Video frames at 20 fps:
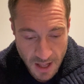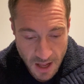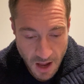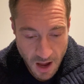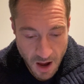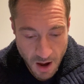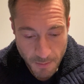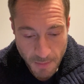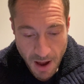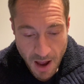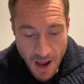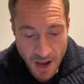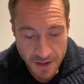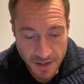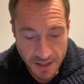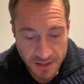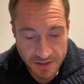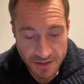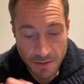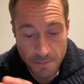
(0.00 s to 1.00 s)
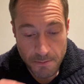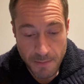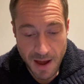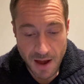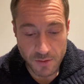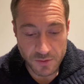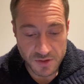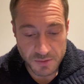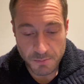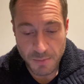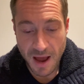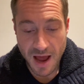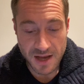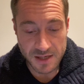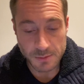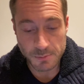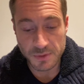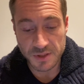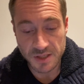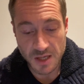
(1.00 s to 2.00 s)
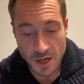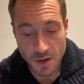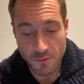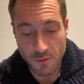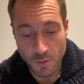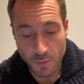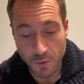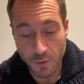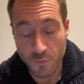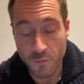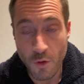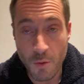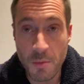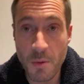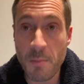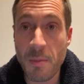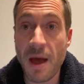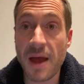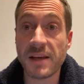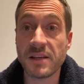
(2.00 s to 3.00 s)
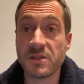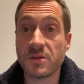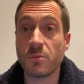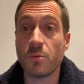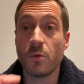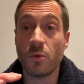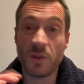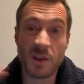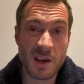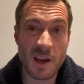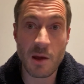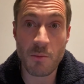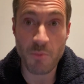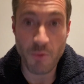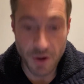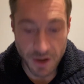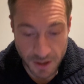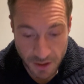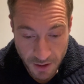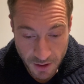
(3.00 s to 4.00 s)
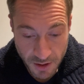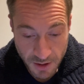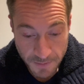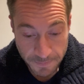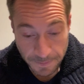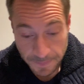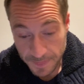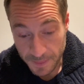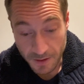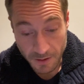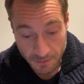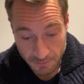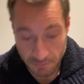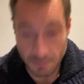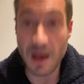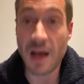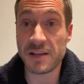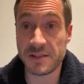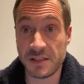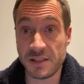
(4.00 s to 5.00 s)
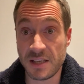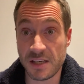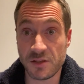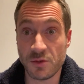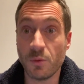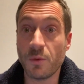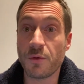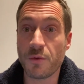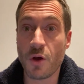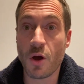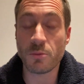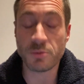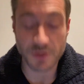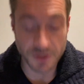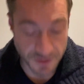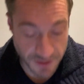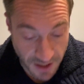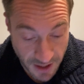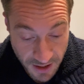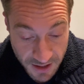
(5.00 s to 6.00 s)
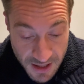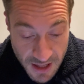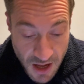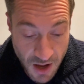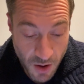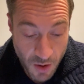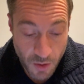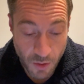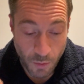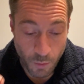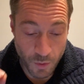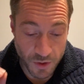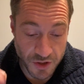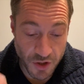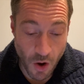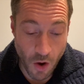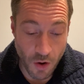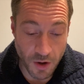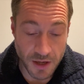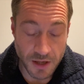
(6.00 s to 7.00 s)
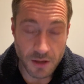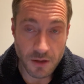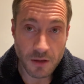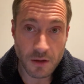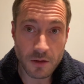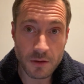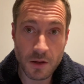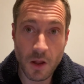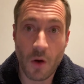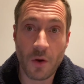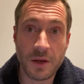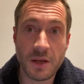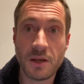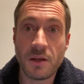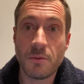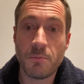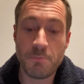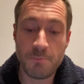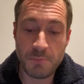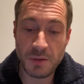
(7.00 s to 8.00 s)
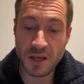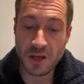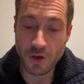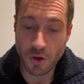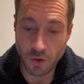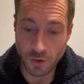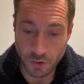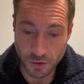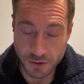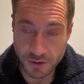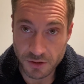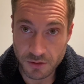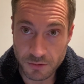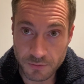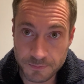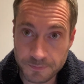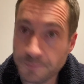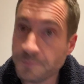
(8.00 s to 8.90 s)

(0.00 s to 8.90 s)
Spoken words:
And it's the mouse pad material, the rubber base, or the neoprene, as it says, all three options there, which I like because